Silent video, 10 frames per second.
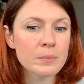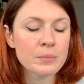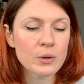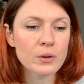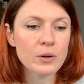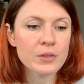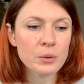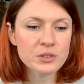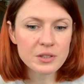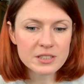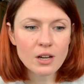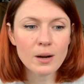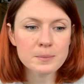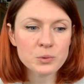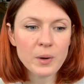But there was other
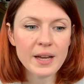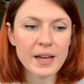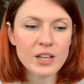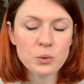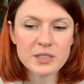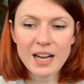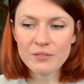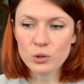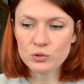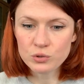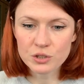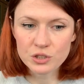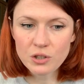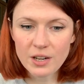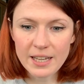times where you would have your drugs
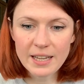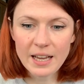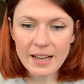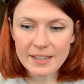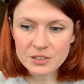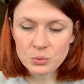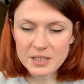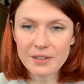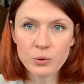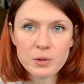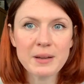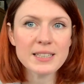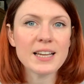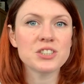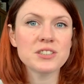trolley and you would have all the
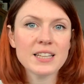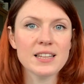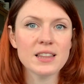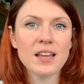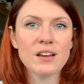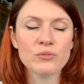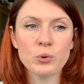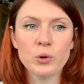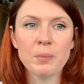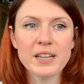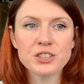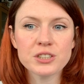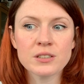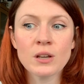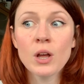medications in there for your
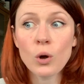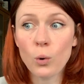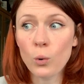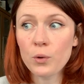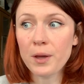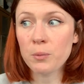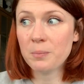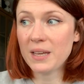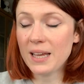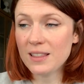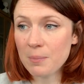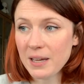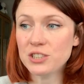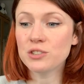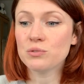patient, or they would be in the
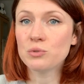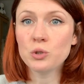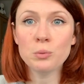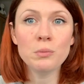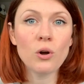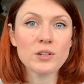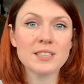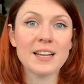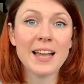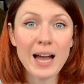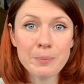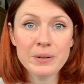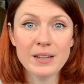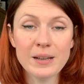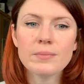patient's room locked in a
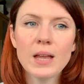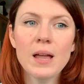cabinet.